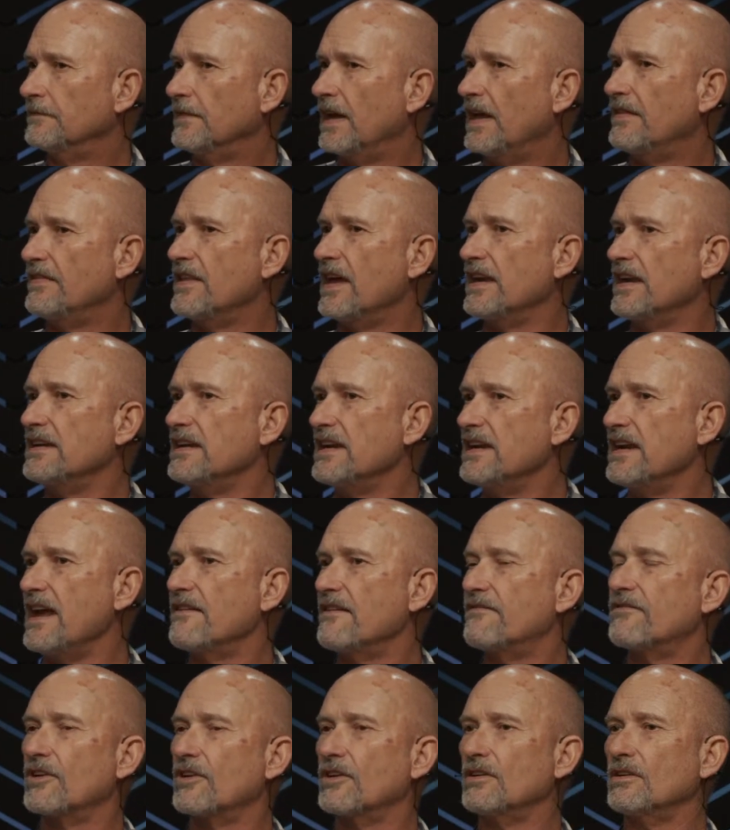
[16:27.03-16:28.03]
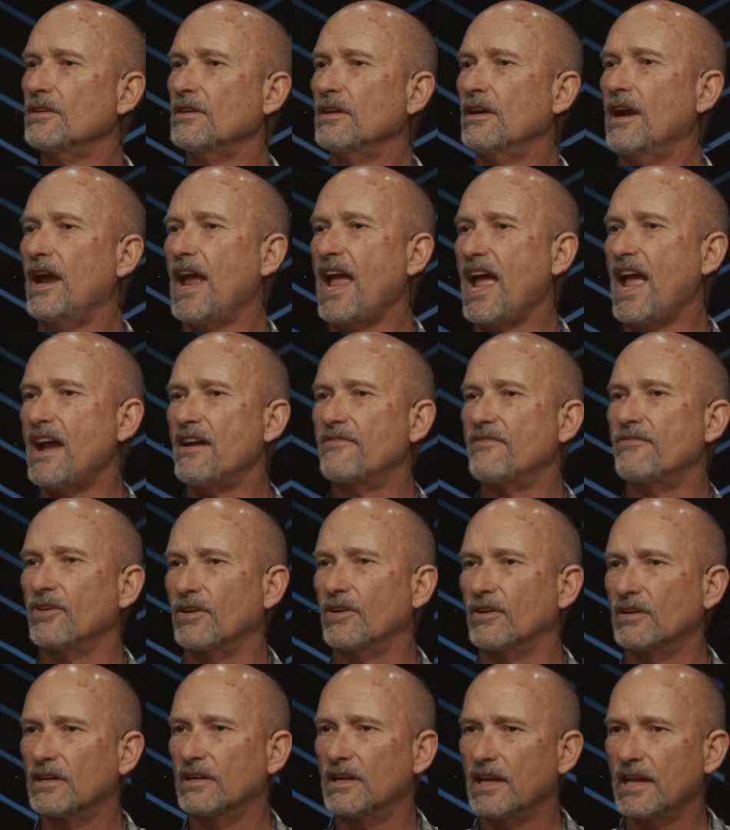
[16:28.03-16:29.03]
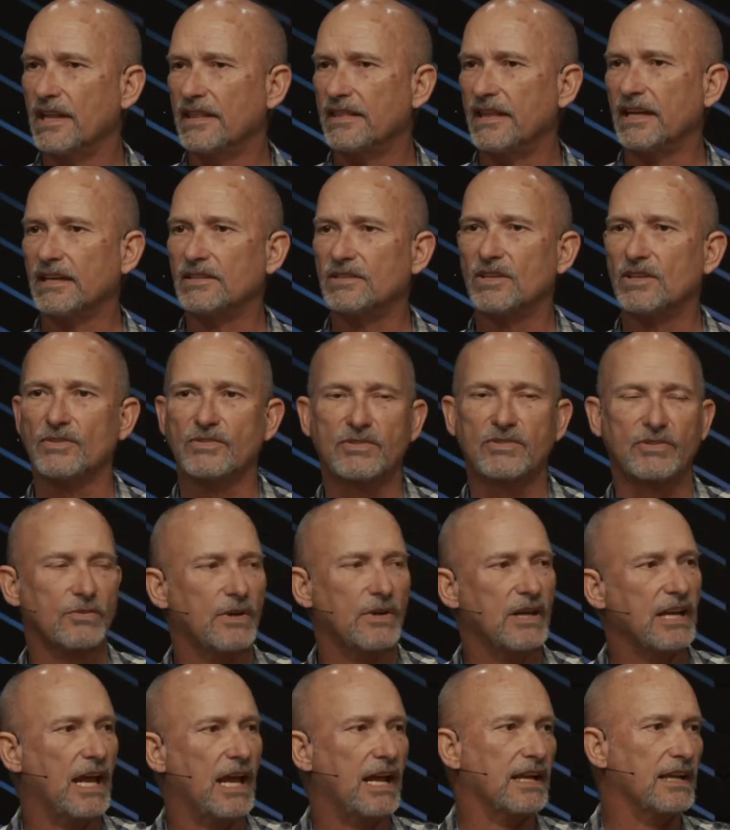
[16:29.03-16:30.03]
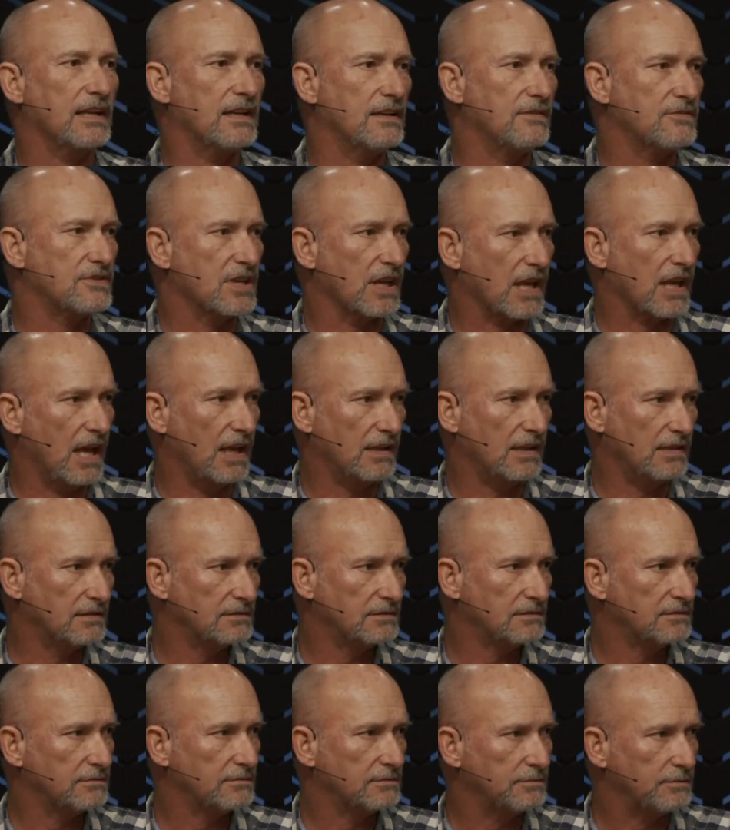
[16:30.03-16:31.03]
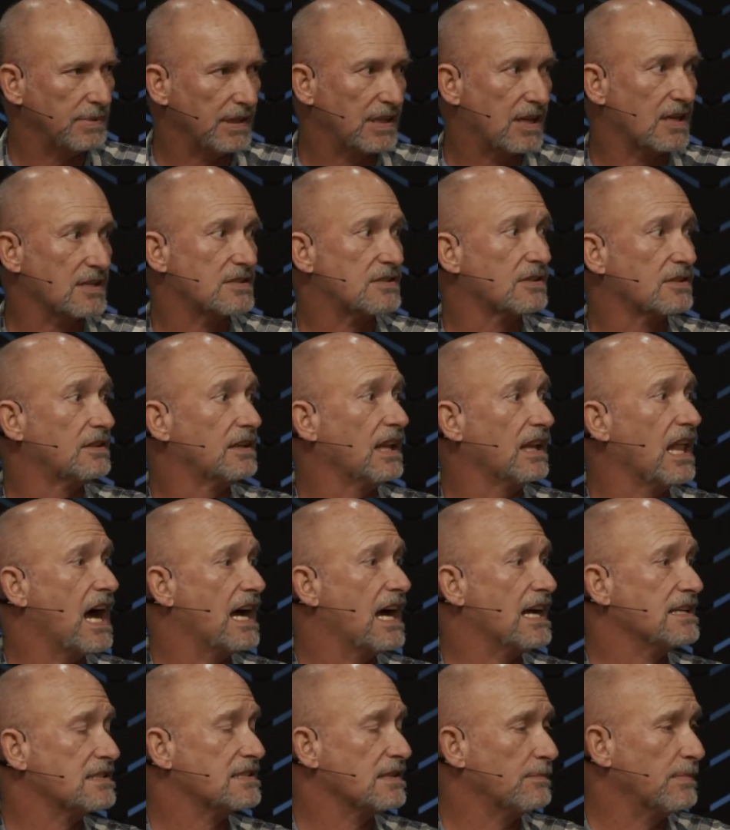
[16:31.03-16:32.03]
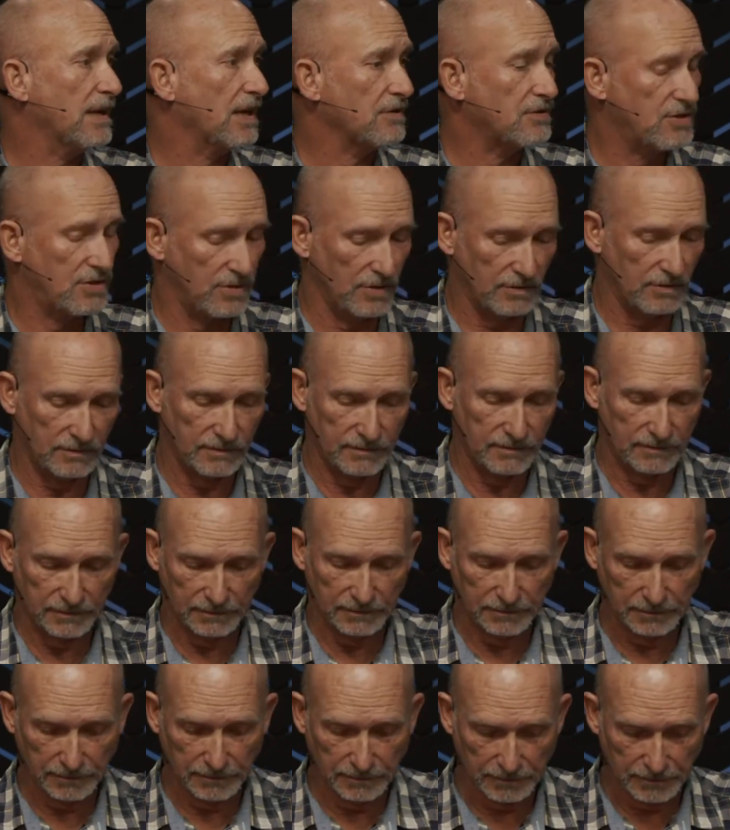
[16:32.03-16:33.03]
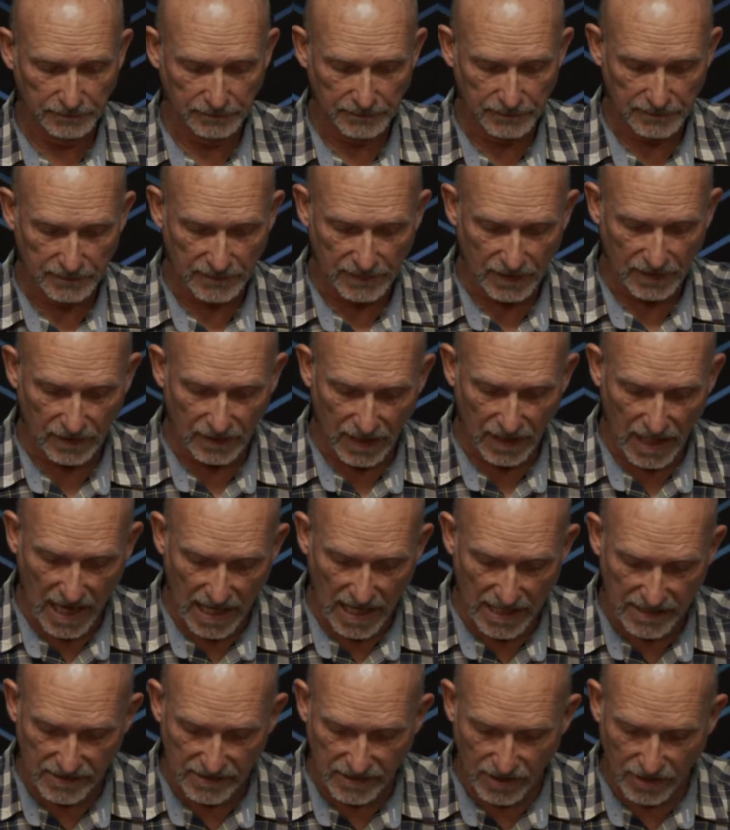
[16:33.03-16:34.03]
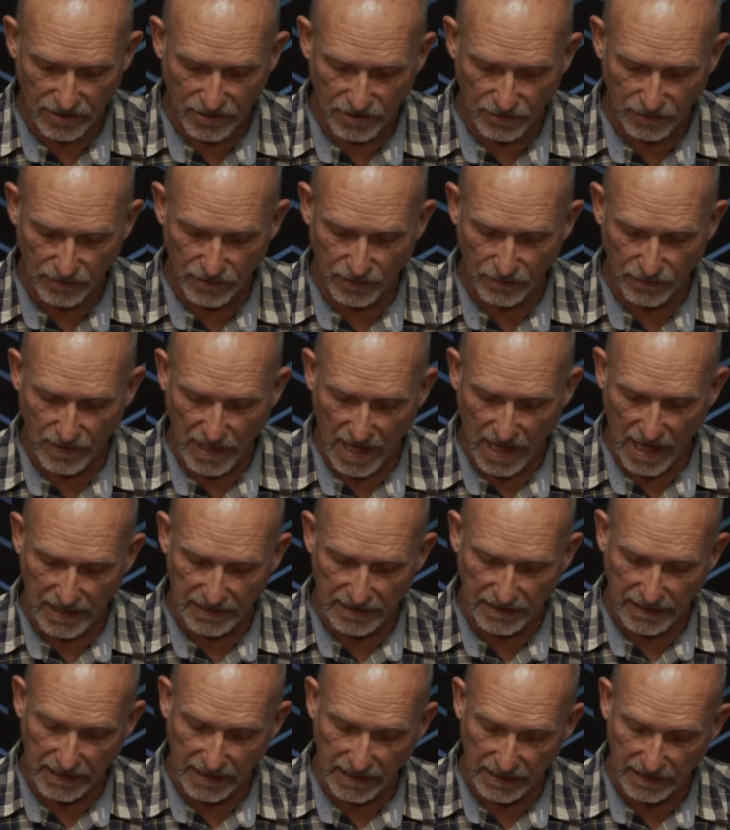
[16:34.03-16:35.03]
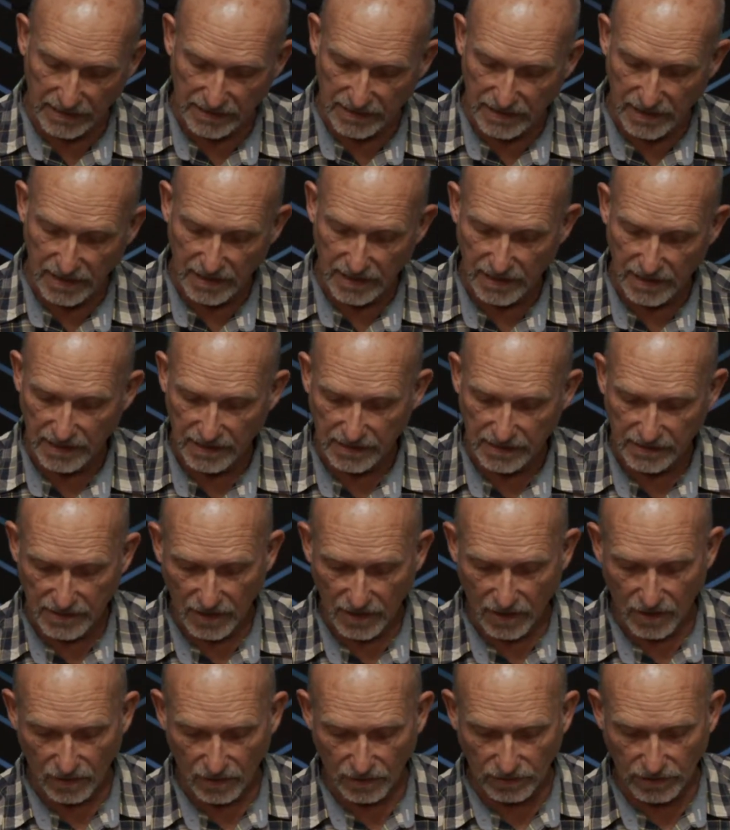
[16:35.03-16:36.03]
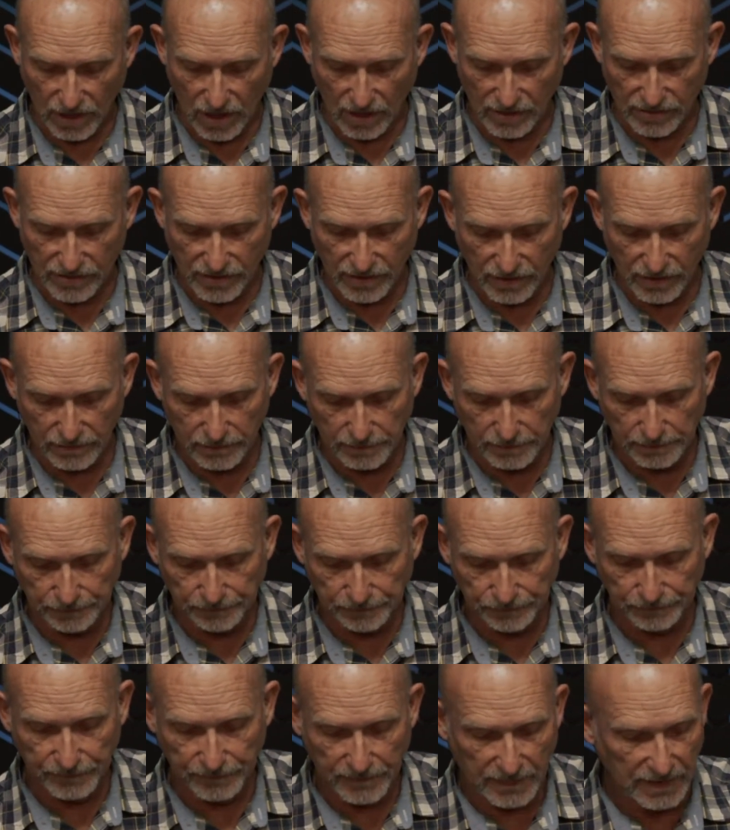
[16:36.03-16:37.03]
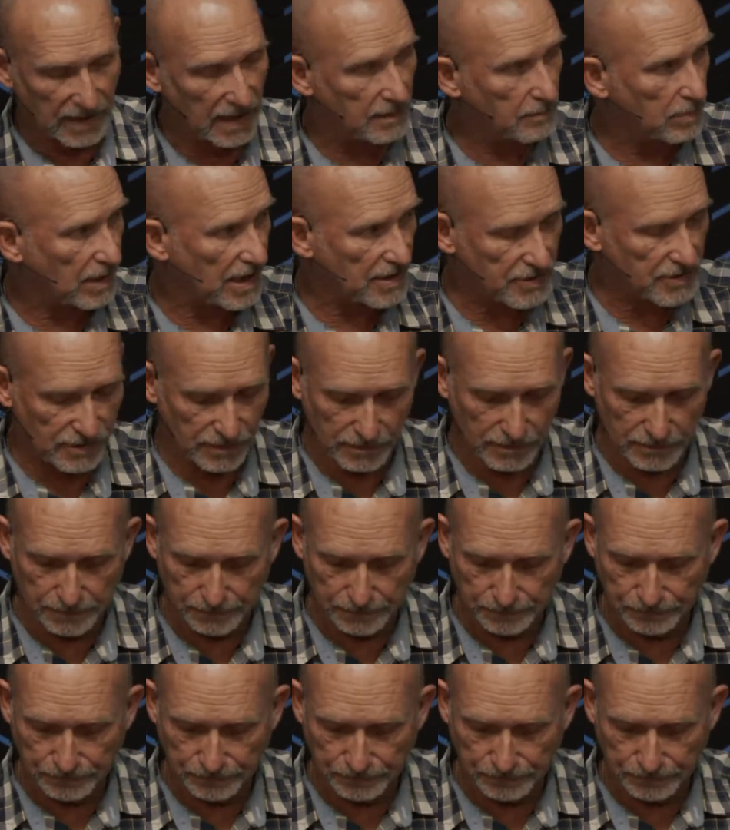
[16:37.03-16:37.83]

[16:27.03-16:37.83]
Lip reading: And then never, ever think those three negatives again, because they're lies about you. They're lies that you do not need to hold on to. God bless you.